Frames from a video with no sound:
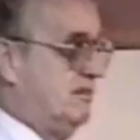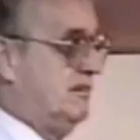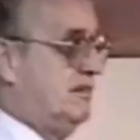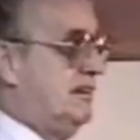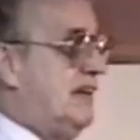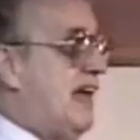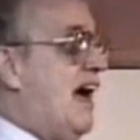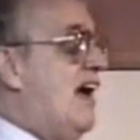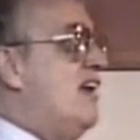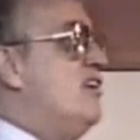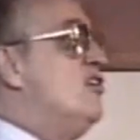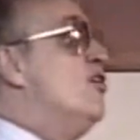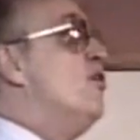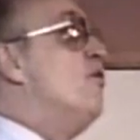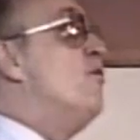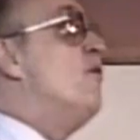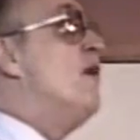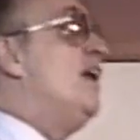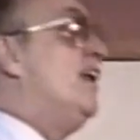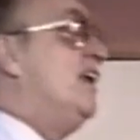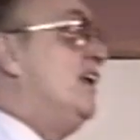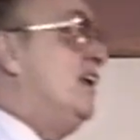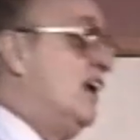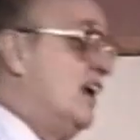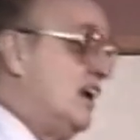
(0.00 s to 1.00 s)
Now you're
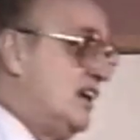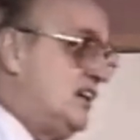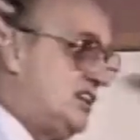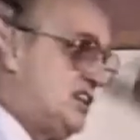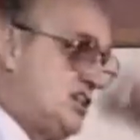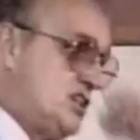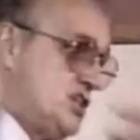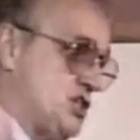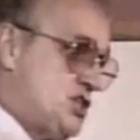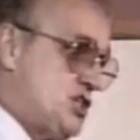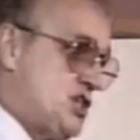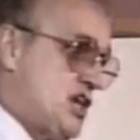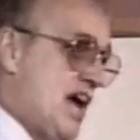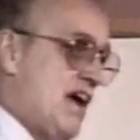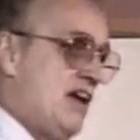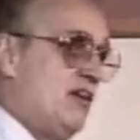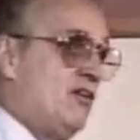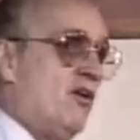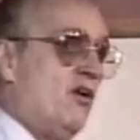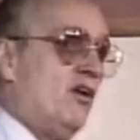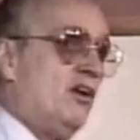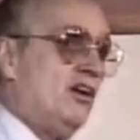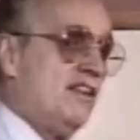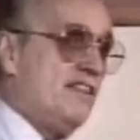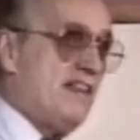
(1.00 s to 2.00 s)
ready to shed
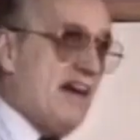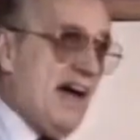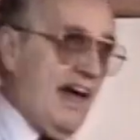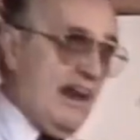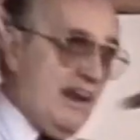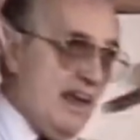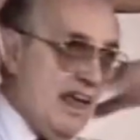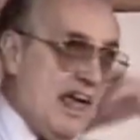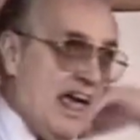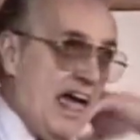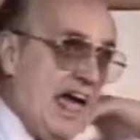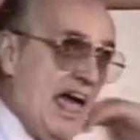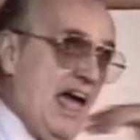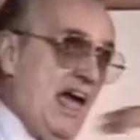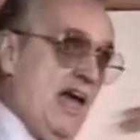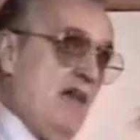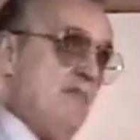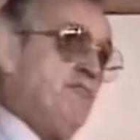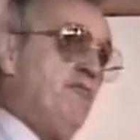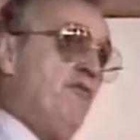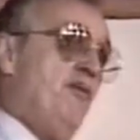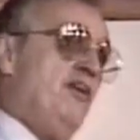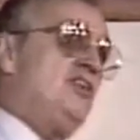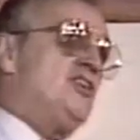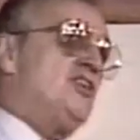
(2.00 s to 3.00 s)
all of that
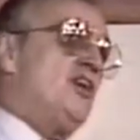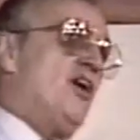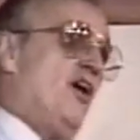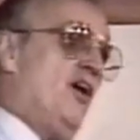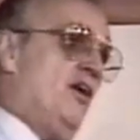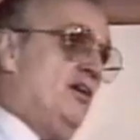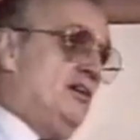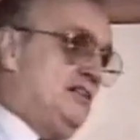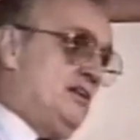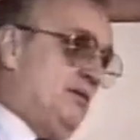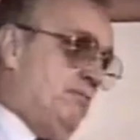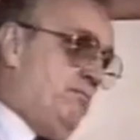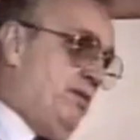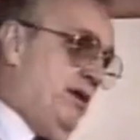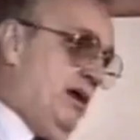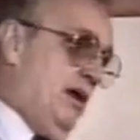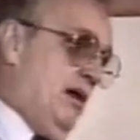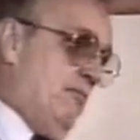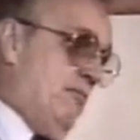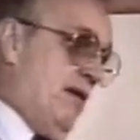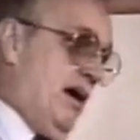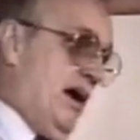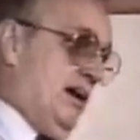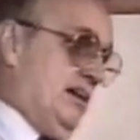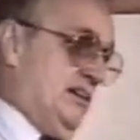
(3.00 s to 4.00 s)
and return to
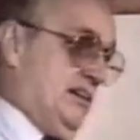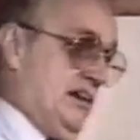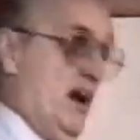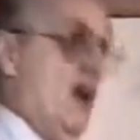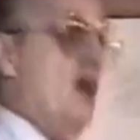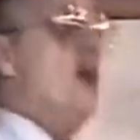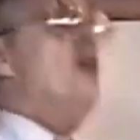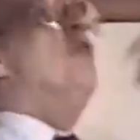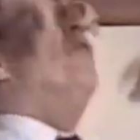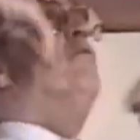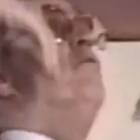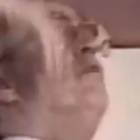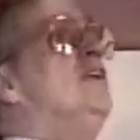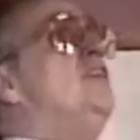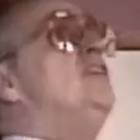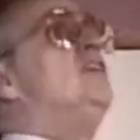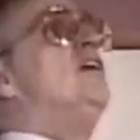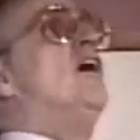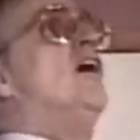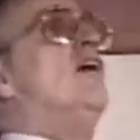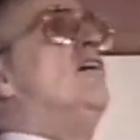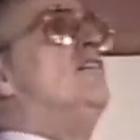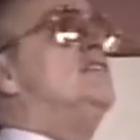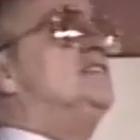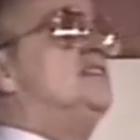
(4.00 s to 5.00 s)
Pia Mater.
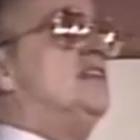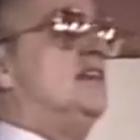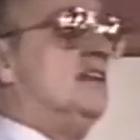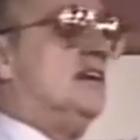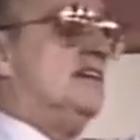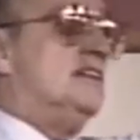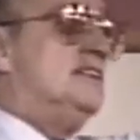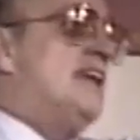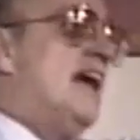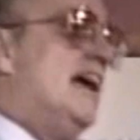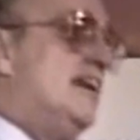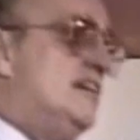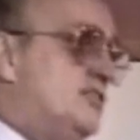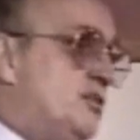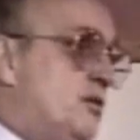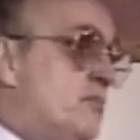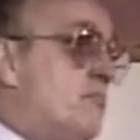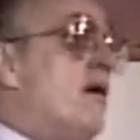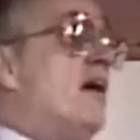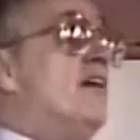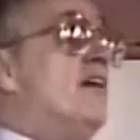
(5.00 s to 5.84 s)
Return to the tender